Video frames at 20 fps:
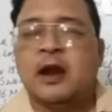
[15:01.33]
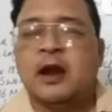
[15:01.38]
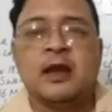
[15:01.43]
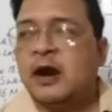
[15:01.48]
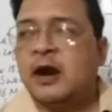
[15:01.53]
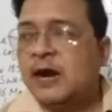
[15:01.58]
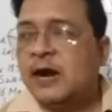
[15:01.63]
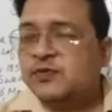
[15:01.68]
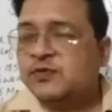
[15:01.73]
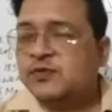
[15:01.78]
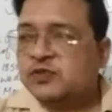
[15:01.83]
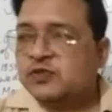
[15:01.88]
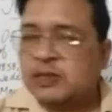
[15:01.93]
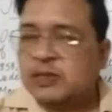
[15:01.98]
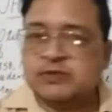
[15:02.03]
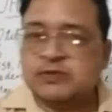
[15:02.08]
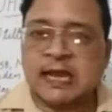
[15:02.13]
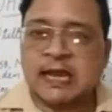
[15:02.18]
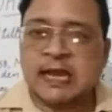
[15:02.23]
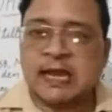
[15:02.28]
After some
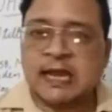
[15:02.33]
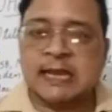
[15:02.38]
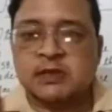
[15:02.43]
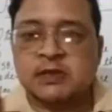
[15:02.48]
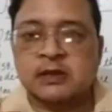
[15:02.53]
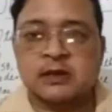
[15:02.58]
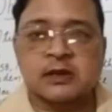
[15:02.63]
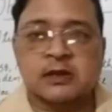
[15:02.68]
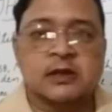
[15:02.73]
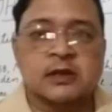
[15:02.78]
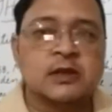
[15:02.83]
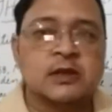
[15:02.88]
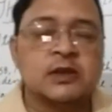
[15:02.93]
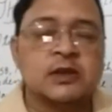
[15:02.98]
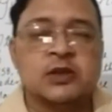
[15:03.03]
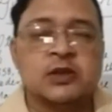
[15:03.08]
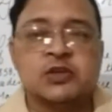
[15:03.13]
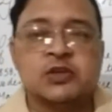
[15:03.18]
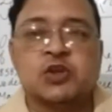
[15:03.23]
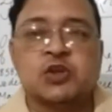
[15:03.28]
time, the
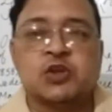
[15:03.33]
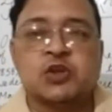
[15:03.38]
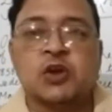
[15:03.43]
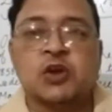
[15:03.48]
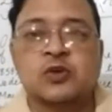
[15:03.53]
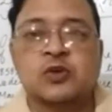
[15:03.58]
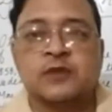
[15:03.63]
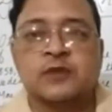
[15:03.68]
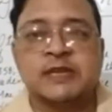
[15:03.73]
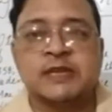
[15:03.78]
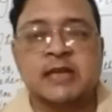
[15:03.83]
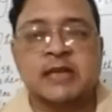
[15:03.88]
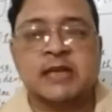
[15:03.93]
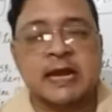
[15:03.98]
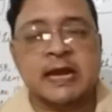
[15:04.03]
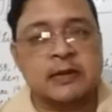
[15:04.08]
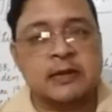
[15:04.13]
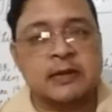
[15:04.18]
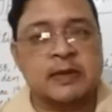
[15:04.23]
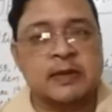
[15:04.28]
daughter of that
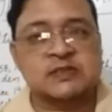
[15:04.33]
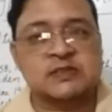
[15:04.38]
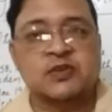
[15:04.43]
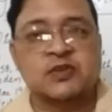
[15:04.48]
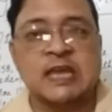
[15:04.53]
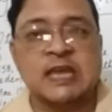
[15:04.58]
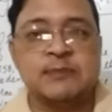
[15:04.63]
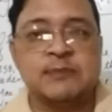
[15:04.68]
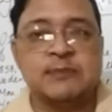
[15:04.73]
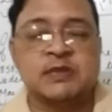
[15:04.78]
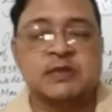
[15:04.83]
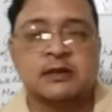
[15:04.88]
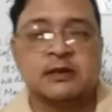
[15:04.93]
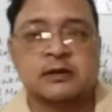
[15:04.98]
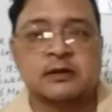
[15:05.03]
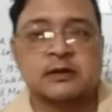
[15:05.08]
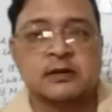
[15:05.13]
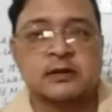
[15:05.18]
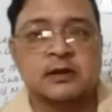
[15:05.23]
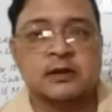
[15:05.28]
ironmaster came there,
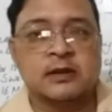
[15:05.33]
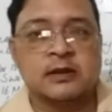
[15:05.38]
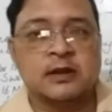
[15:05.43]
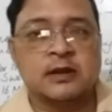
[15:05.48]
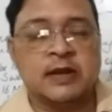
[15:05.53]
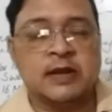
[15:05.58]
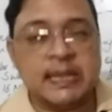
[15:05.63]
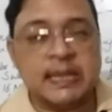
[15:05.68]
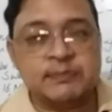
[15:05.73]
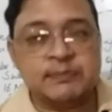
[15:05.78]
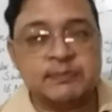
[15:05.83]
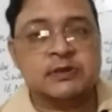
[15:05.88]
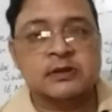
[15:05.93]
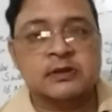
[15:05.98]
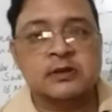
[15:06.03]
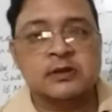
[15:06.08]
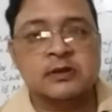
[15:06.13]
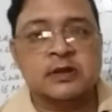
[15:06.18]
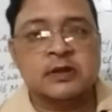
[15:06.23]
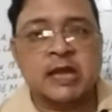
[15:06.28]
named
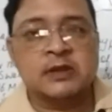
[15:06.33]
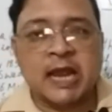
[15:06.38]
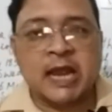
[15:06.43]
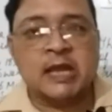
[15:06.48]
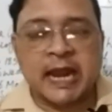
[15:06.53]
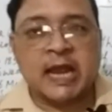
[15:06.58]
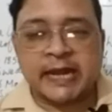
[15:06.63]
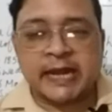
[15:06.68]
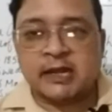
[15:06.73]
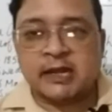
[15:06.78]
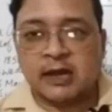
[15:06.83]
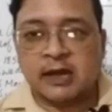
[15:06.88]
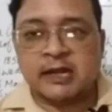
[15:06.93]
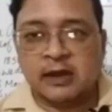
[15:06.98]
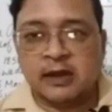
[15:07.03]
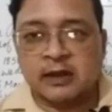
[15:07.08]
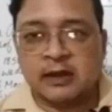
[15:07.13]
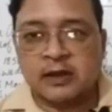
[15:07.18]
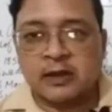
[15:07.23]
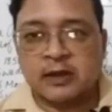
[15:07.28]

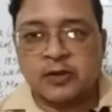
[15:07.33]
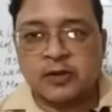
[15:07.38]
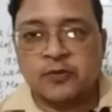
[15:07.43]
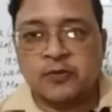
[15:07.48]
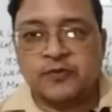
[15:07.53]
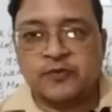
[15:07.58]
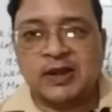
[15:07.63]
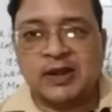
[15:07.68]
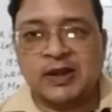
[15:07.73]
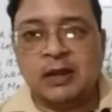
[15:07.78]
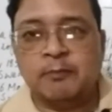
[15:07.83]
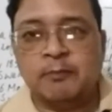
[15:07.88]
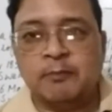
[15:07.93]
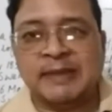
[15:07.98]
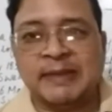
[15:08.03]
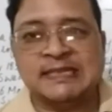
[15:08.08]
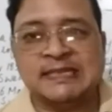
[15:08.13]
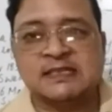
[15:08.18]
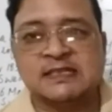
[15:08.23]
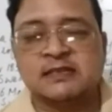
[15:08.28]
Edla
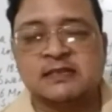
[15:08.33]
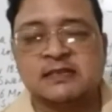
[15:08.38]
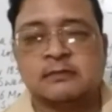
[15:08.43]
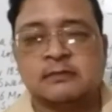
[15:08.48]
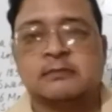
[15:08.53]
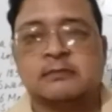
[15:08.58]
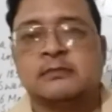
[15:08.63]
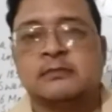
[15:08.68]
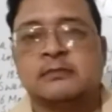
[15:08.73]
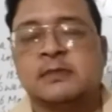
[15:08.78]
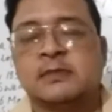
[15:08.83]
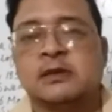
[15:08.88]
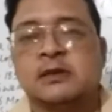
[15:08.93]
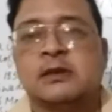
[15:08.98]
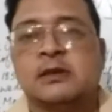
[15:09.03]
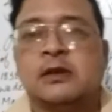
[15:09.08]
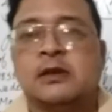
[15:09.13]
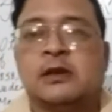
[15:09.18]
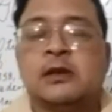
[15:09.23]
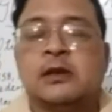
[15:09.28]
Wilmenson.
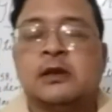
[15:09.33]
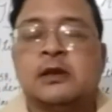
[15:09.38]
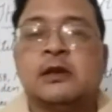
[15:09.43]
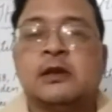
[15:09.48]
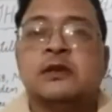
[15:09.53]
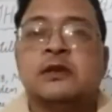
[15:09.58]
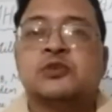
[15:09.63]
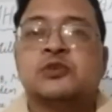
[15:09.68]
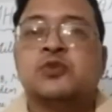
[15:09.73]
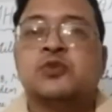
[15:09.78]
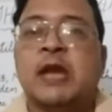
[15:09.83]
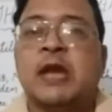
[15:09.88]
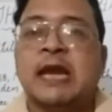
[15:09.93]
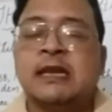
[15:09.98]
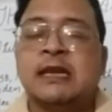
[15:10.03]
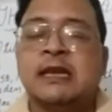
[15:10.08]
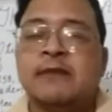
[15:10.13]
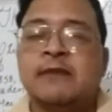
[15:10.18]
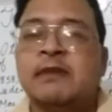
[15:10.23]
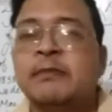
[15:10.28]
So
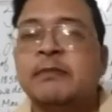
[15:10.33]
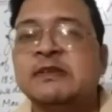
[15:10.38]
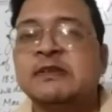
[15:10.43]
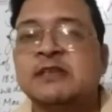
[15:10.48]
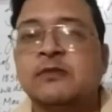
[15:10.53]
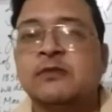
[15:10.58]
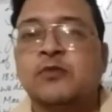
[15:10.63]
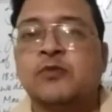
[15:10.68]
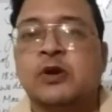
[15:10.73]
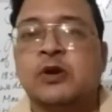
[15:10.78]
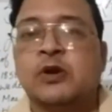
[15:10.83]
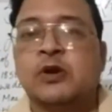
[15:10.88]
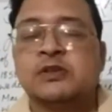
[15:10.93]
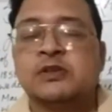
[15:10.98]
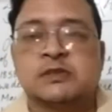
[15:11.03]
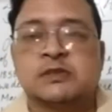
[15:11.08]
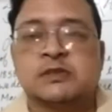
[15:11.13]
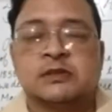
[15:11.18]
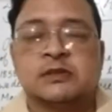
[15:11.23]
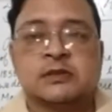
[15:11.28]
Edla Wilmenson
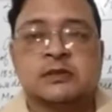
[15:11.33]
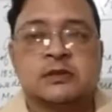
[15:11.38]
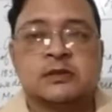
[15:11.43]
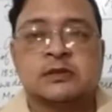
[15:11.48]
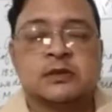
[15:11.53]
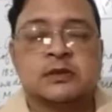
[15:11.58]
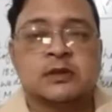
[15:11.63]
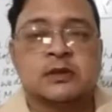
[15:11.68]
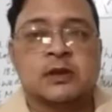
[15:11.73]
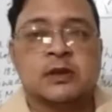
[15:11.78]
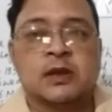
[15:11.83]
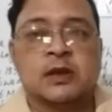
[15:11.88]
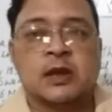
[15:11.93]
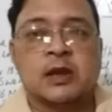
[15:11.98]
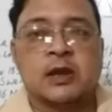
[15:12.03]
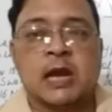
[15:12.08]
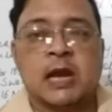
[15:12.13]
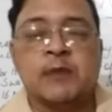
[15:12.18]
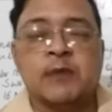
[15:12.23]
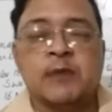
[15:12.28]
was
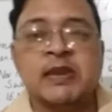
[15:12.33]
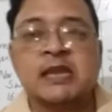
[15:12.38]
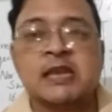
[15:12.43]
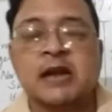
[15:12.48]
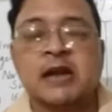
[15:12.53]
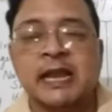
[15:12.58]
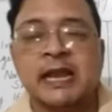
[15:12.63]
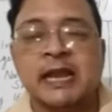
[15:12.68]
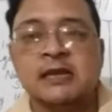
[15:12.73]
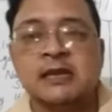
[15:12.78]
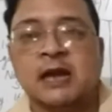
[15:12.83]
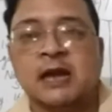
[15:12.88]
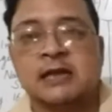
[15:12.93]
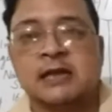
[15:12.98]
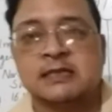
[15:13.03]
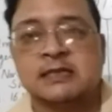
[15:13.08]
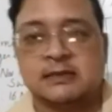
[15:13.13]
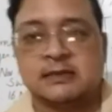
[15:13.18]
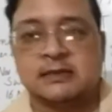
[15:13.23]
a very kind-hearted